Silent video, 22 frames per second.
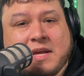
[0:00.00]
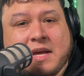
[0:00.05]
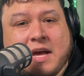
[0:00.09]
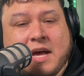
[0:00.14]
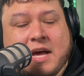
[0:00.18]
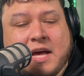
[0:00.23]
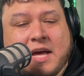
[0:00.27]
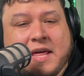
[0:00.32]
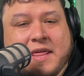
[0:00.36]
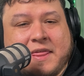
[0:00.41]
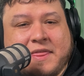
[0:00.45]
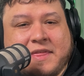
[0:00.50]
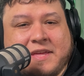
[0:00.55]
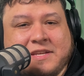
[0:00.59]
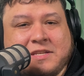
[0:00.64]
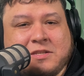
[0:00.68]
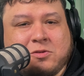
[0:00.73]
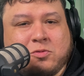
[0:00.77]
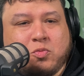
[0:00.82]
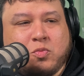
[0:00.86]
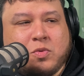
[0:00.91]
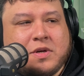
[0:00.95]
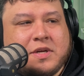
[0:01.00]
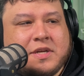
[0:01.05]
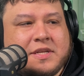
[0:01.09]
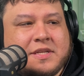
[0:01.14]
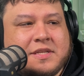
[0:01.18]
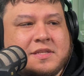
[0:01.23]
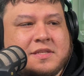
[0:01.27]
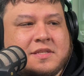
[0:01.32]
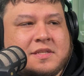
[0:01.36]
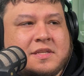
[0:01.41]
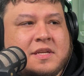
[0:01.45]
This
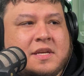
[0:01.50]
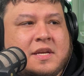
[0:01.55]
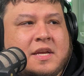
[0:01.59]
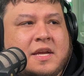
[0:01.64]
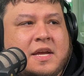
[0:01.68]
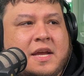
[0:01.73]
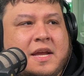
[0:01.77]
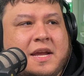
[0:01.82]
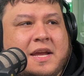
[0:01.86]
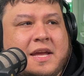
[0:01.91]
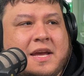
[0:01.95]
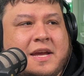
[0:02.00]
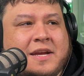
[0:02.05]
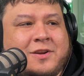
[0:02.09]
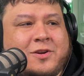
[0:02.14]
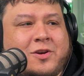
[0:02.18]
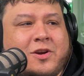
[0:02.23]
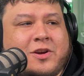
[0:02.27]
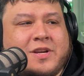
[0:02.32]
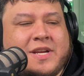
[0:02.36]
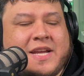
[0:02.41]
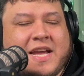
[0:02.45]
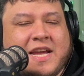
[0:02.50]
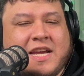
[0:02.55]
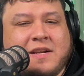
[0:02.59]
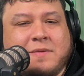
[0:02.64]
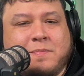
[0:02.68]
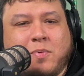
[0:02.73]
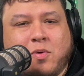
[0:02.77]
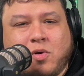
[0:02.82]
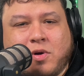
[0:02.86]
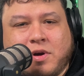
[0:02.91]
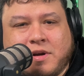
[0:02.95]
was an
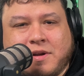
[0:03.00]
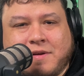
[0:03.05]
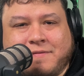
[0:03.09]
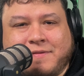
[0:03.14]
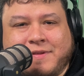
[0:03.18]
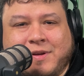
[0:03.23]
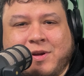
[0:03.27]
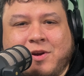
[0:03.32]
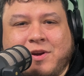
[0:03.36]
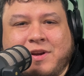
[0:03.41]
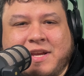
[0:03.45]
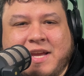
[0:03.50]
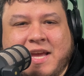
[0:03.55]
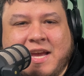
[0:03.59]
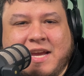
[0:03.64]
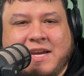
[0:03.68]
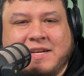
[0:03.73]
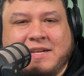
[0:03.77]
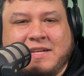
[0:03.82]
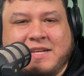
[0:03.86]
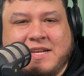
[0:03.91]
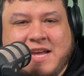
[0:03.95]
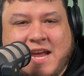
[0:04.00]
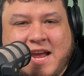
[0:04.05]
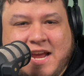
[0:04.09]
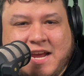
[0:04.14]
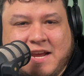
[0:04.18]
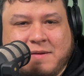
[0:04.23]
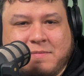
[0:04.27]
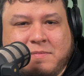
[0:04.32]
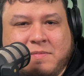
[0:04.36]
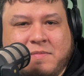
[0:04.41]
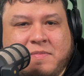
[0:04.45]
arcade port of the arcade
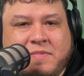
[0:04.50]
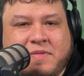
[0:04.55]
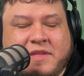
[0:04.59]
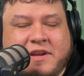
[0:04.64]
game.